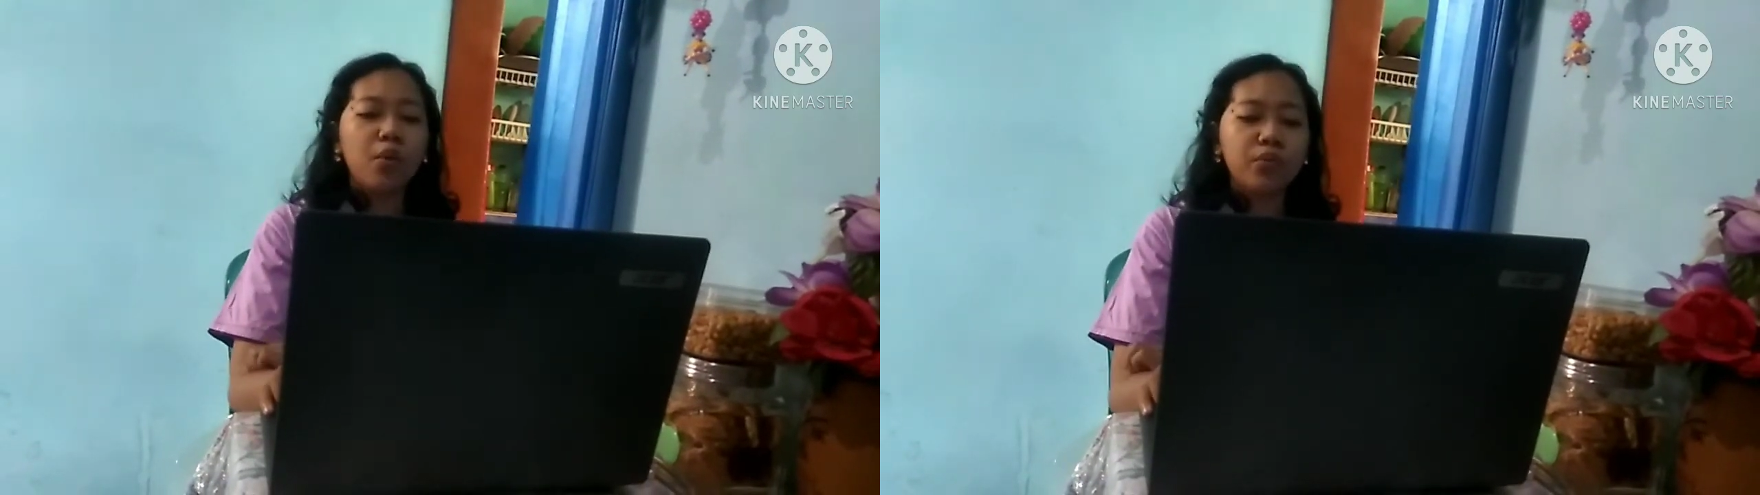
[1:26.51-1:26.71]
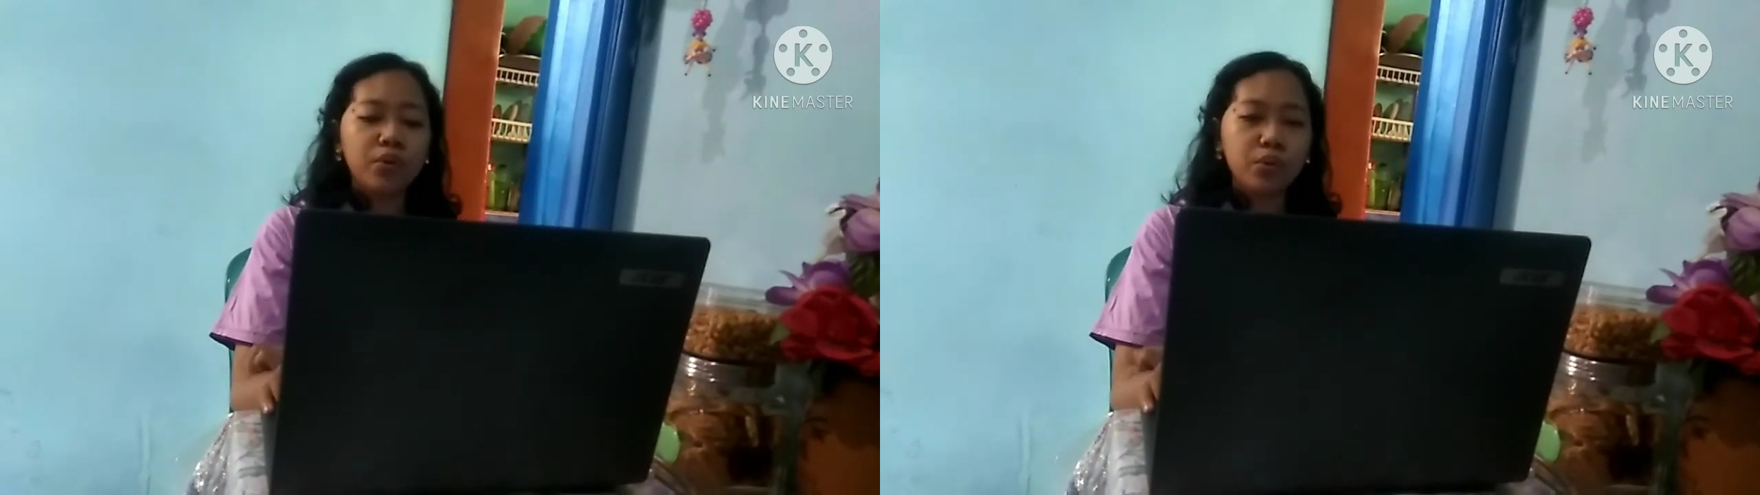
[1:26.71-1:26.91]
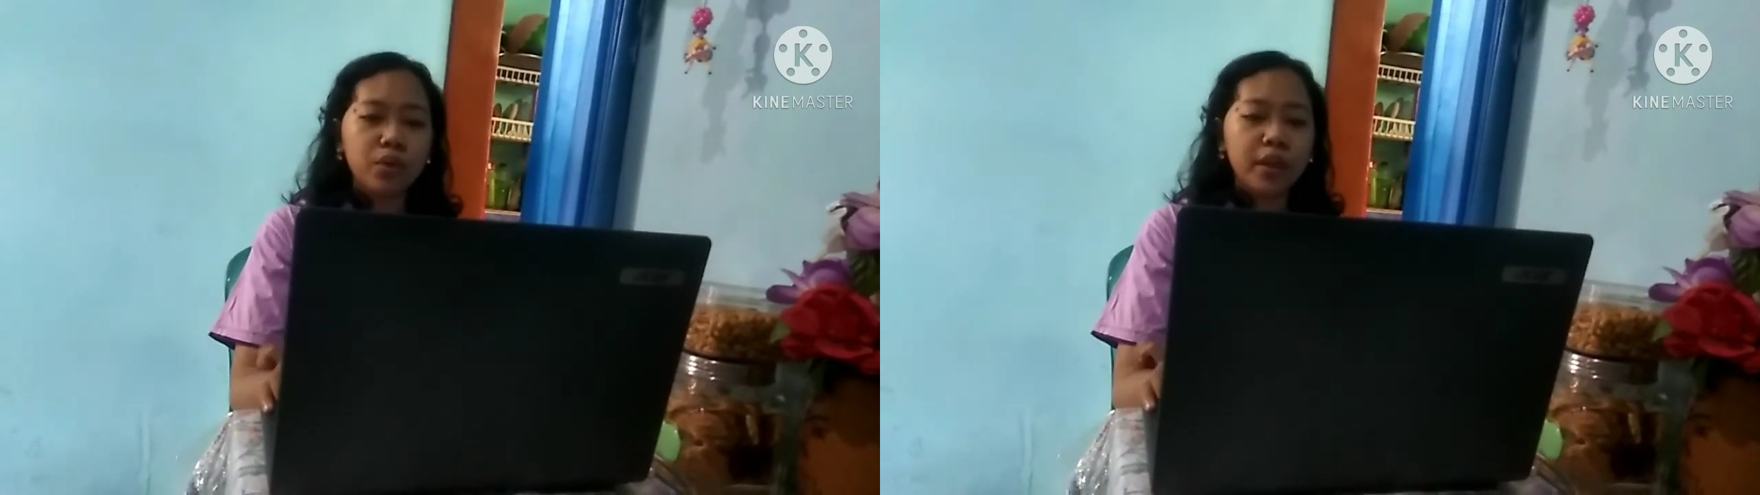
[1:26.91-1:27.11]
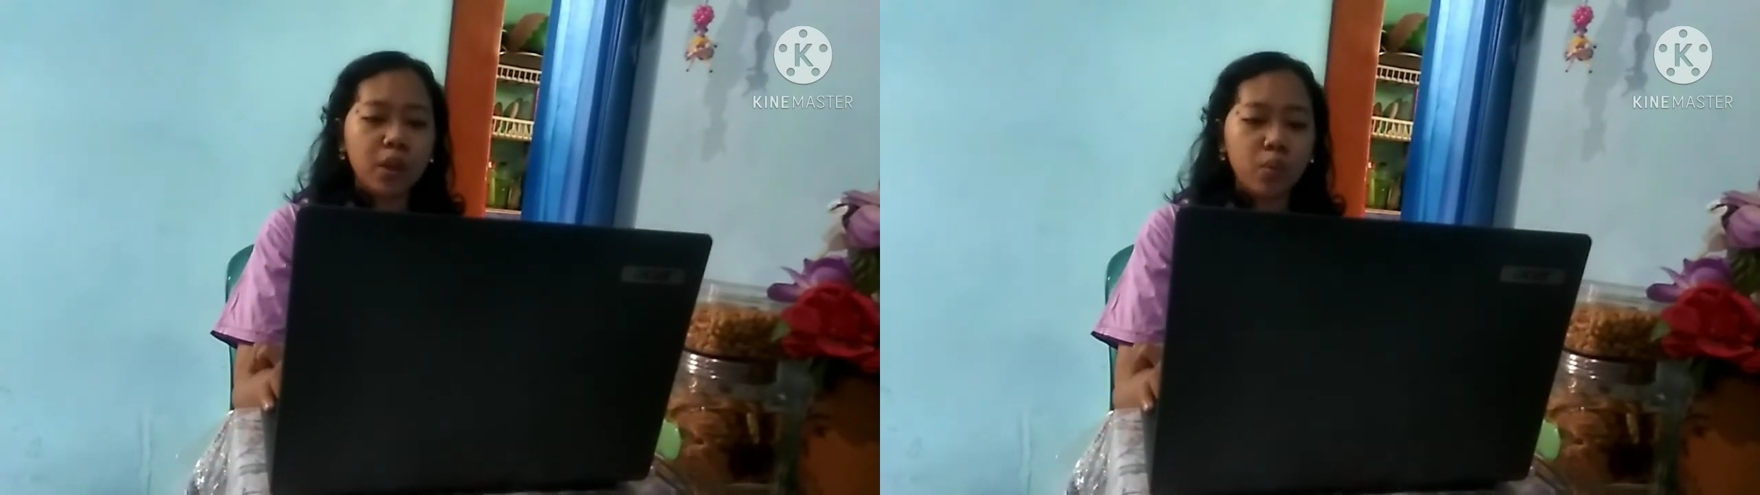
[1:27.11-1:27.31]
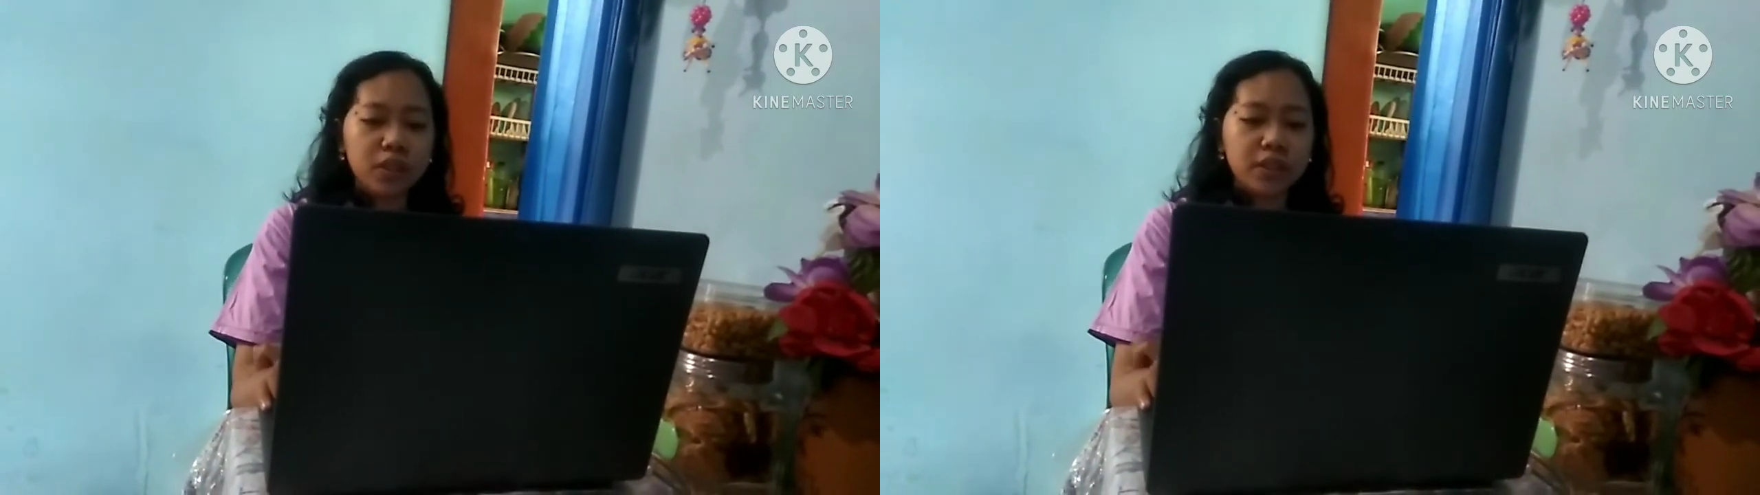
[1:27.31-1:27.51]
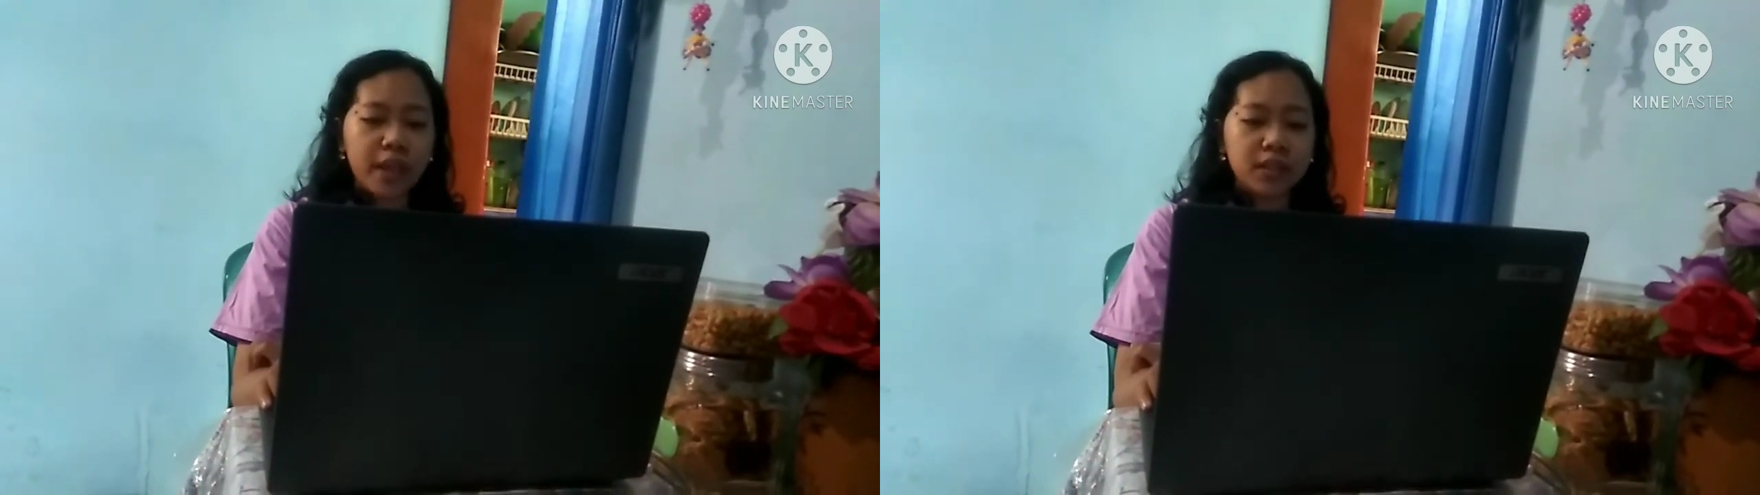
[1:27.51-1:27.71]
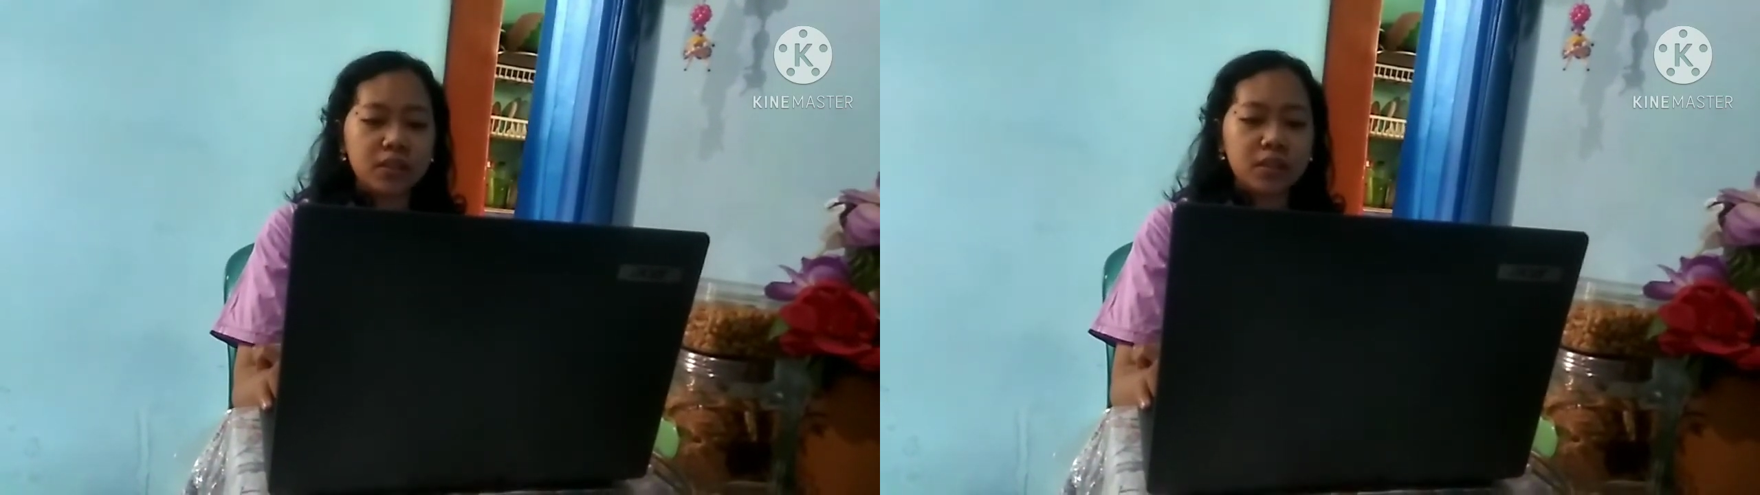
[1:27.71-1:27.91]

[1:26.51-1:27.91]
view language as